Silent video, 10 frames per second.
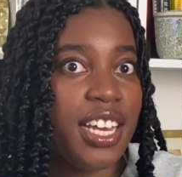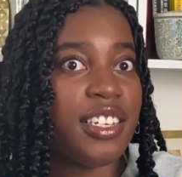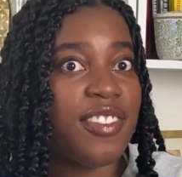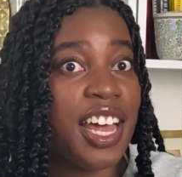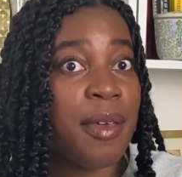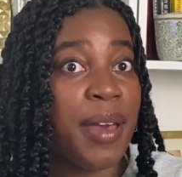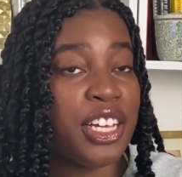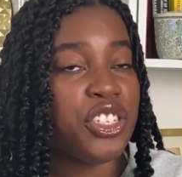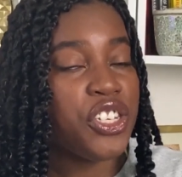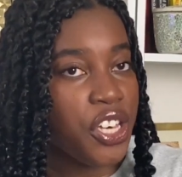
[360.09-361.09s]
and divide it
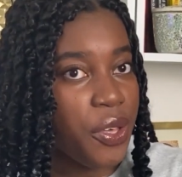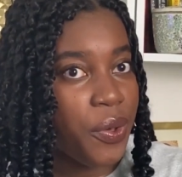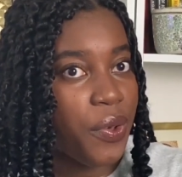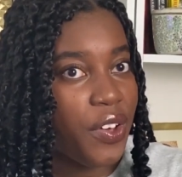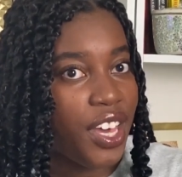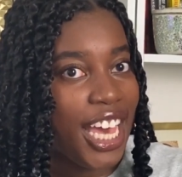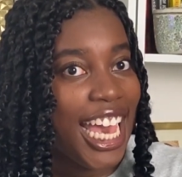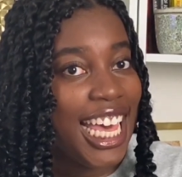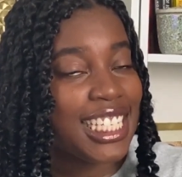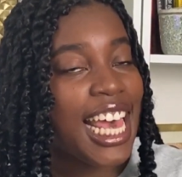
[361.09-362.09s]
by 2,
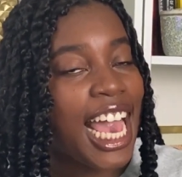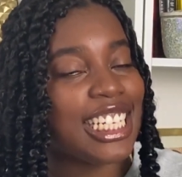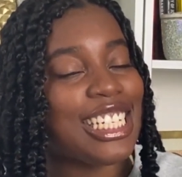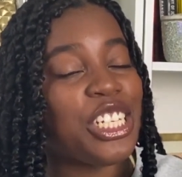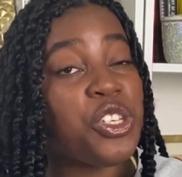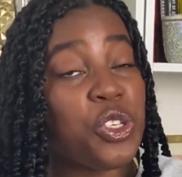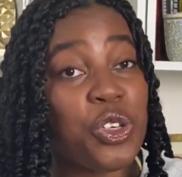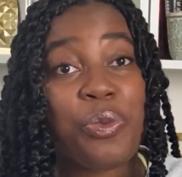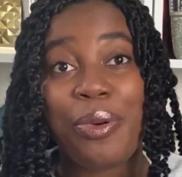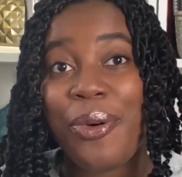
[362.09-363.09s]
it's actually
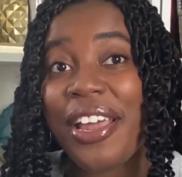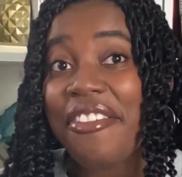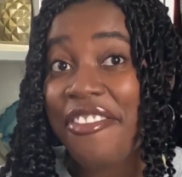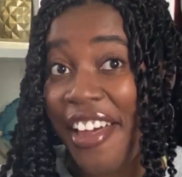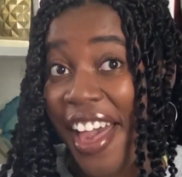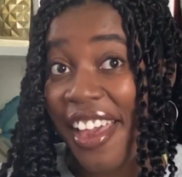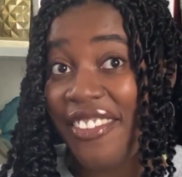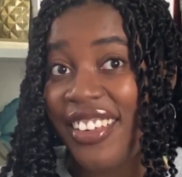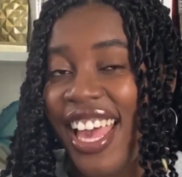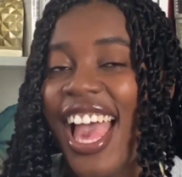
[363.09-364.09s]

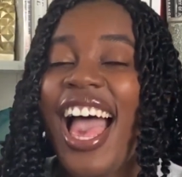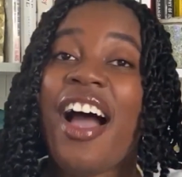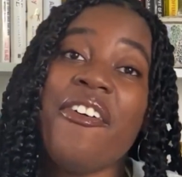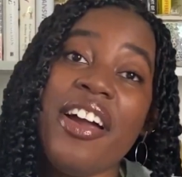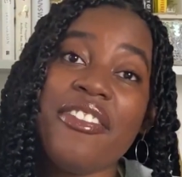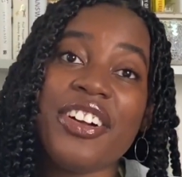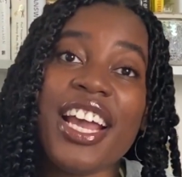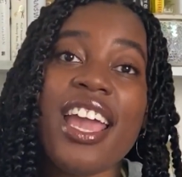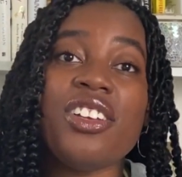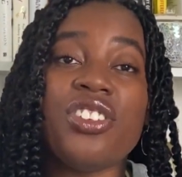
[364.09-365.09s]
2.5. However,
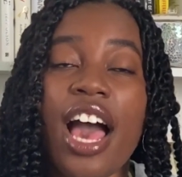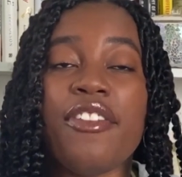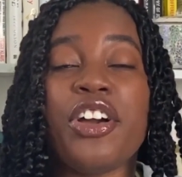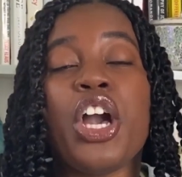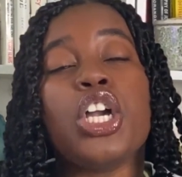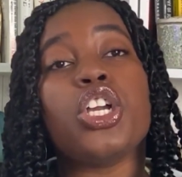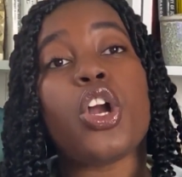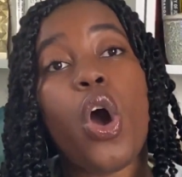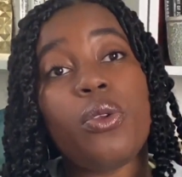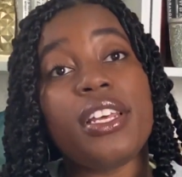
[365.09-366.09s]
in Java,
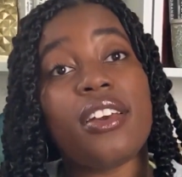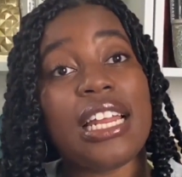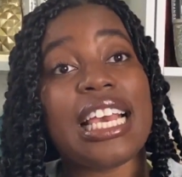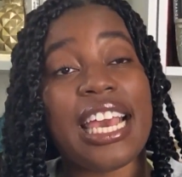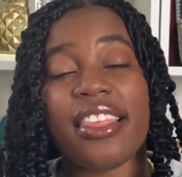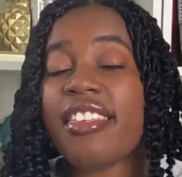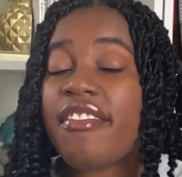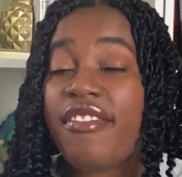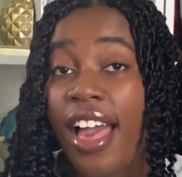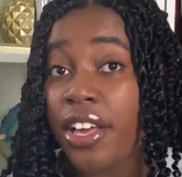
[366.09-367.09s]
you're only going to get the
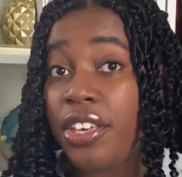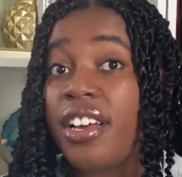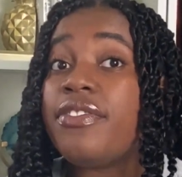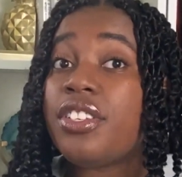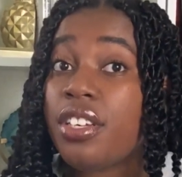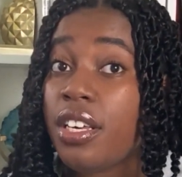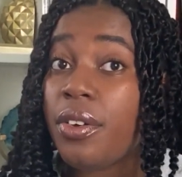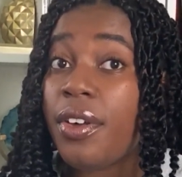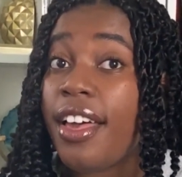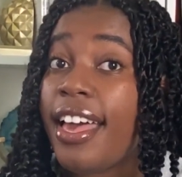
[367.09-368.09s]
value of
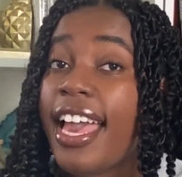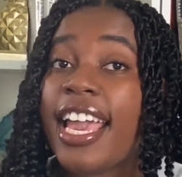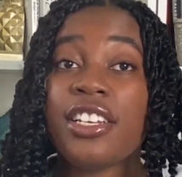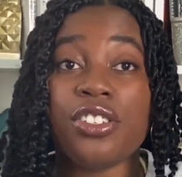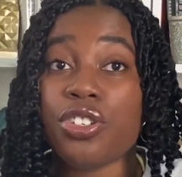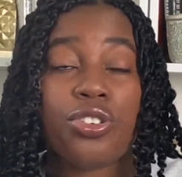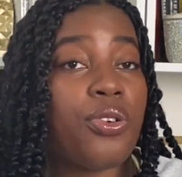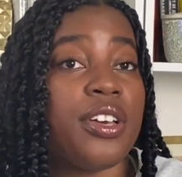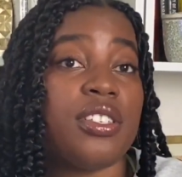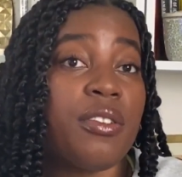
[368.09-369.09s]
2. It
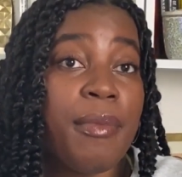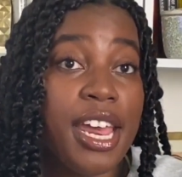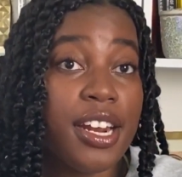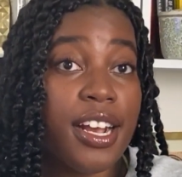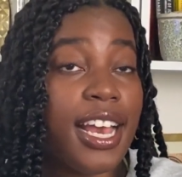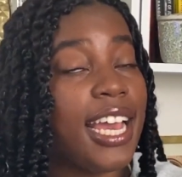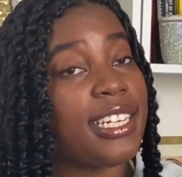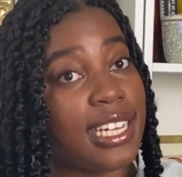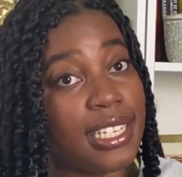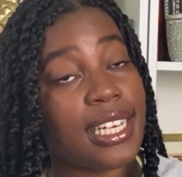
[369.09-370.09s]
destroys the remainder.
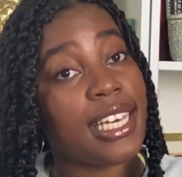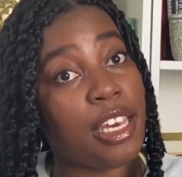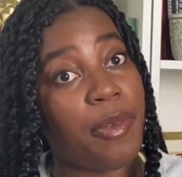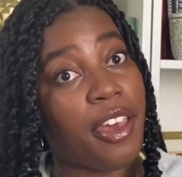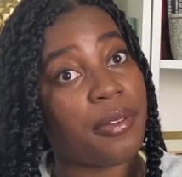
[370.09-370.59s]
It doesn't keep it.